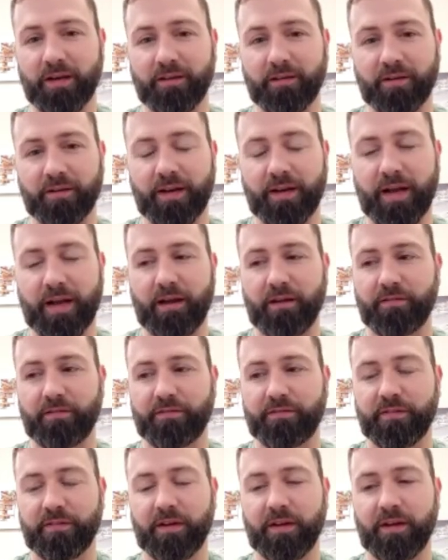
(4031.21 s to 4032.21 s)
They're gonna have
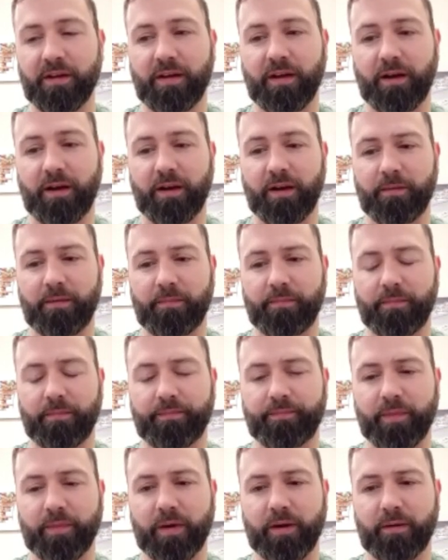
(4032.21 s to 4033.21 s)
um,
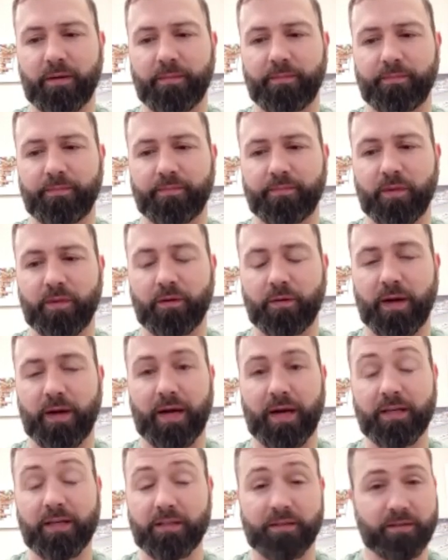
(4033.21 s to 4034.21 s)
um, you know
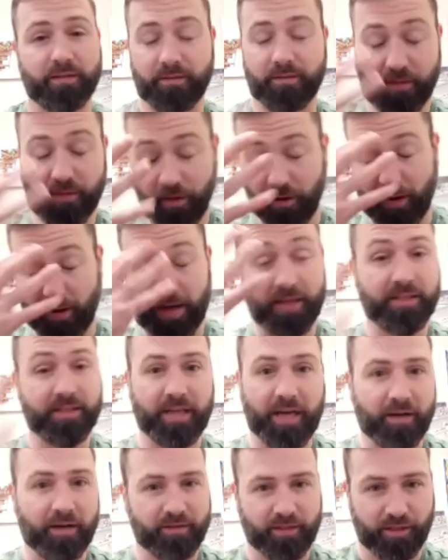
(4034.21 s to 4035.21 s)
eyes you know eyes
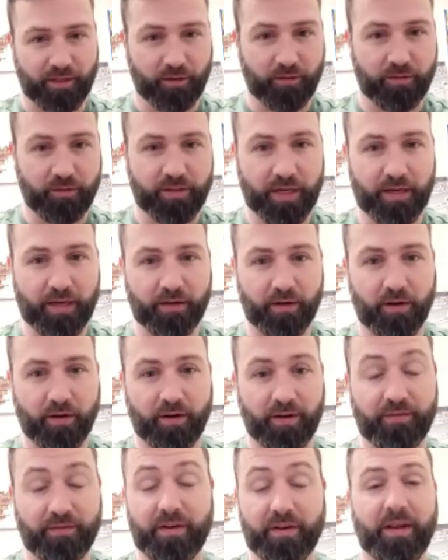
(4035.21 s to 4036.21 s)
gouged, like you said. You know,
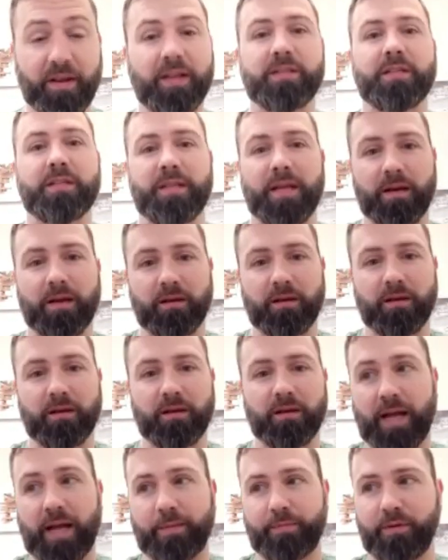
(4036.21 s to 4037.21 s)
even incidentally,
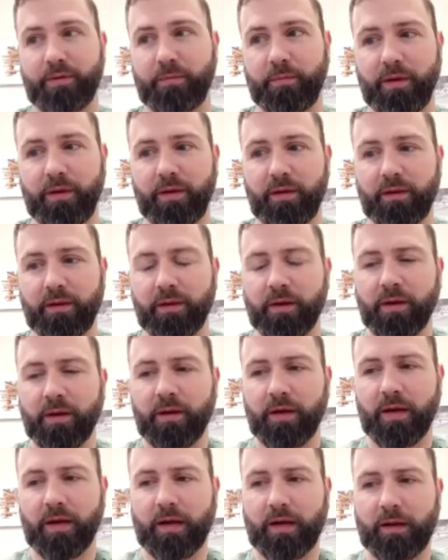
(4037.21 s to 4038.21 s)
that happened to me.
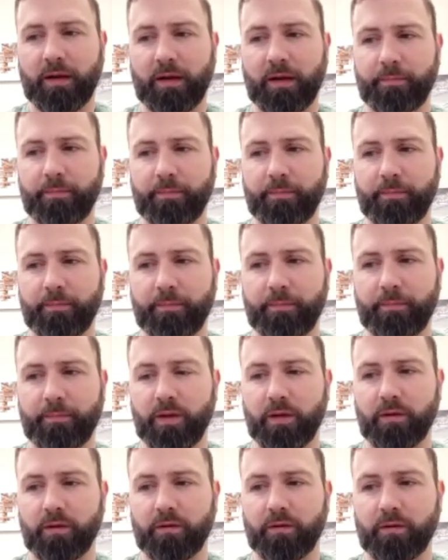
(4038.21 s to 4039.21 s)
Um,
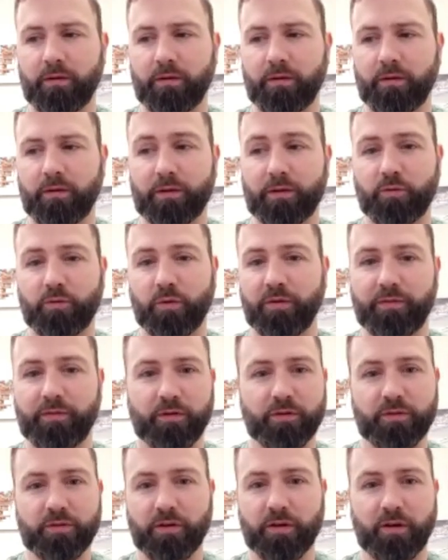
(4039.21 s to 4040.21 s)
you know, about 12
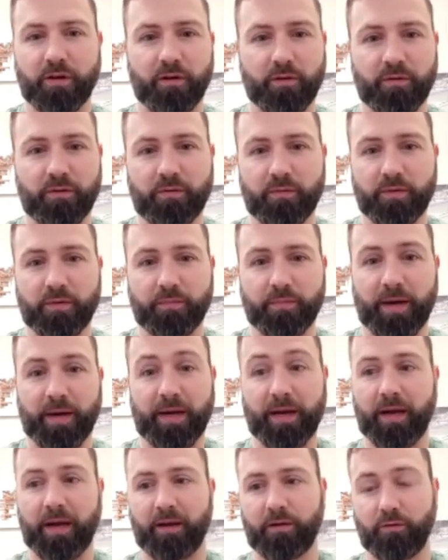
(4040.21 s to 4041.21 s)
years ago with my
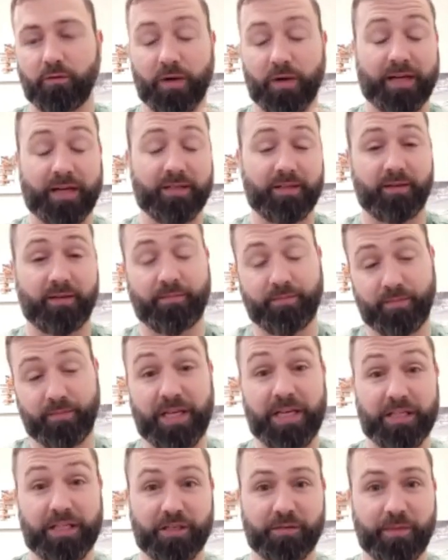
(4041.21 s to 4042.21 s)
guy who actually
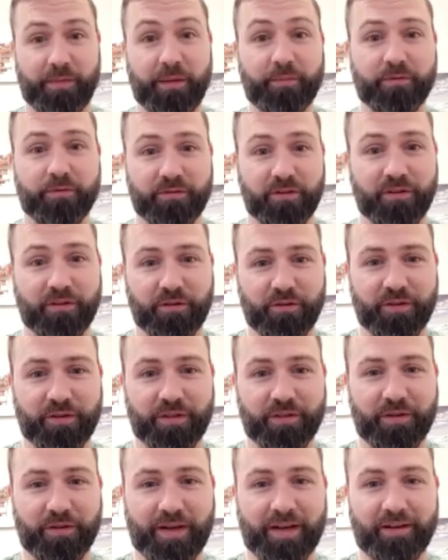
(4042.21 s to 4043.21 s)
teaches me Brazilian Jiu
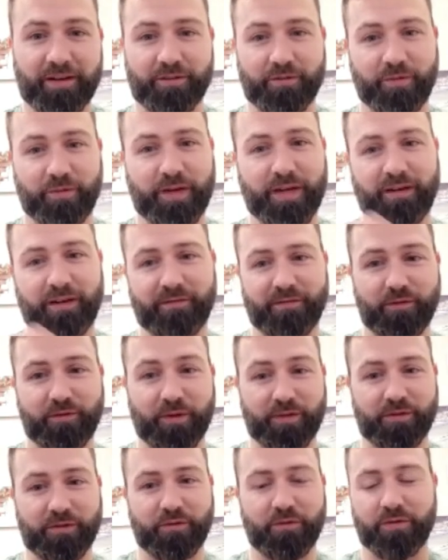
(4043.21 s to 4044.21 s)
Jitsu now because we kind of
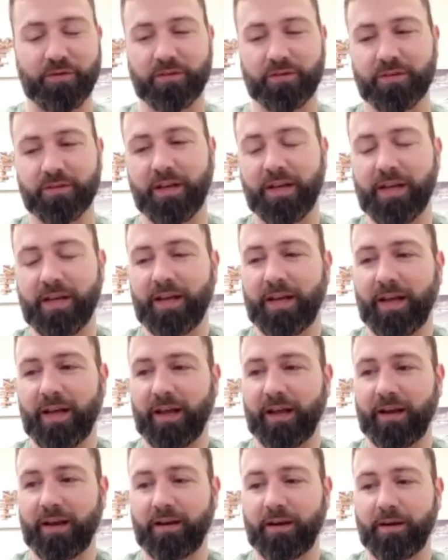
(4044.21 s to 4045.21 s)
switched schools.
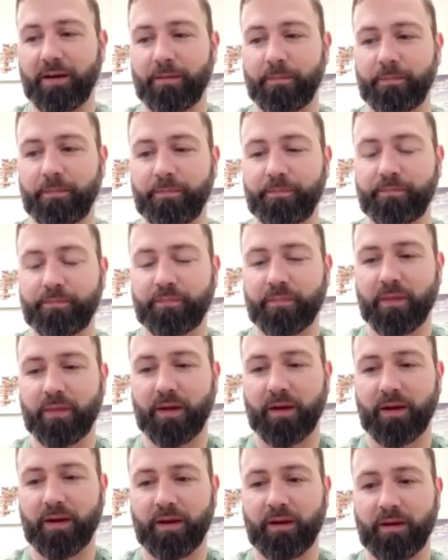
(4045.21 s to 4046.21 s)
And um,
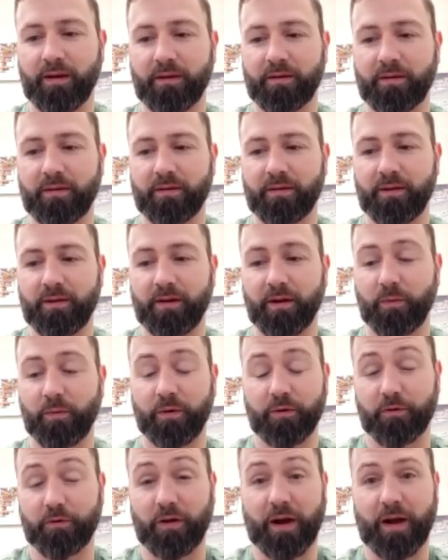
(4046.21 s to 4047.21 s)
uh, you know,
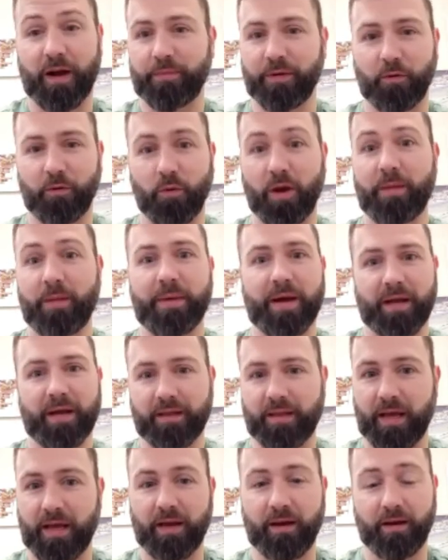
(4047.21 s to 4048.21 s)
we were grappling way back
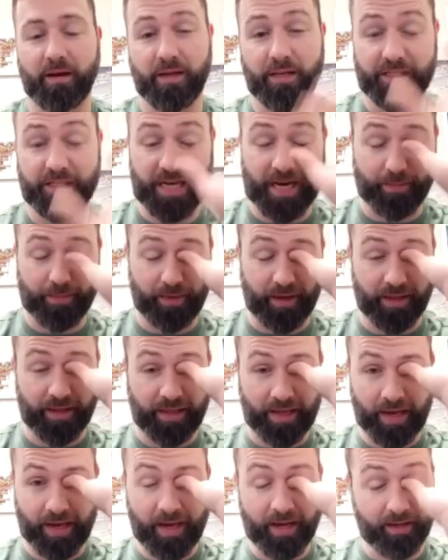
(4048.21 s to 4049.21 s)
then, and he jammed me in
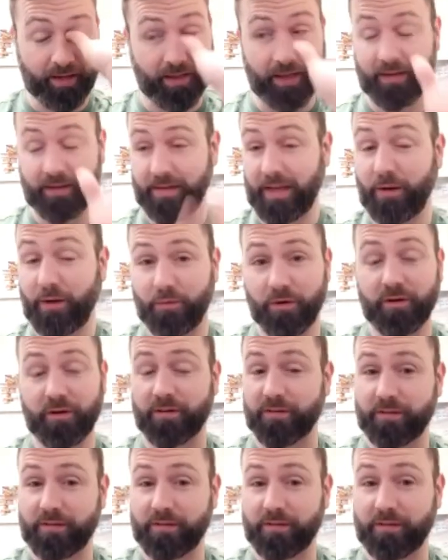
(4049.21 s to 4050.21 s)
the eye, and that that
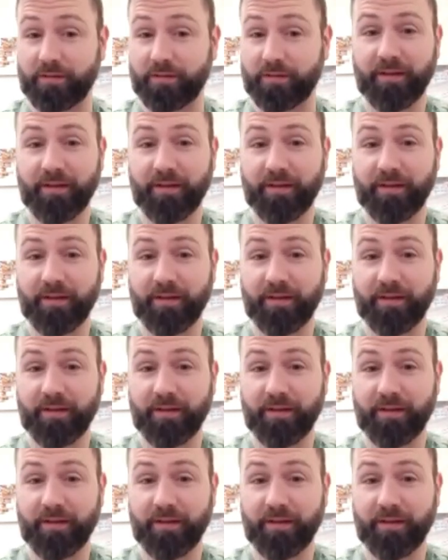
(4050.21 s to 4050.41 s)
works.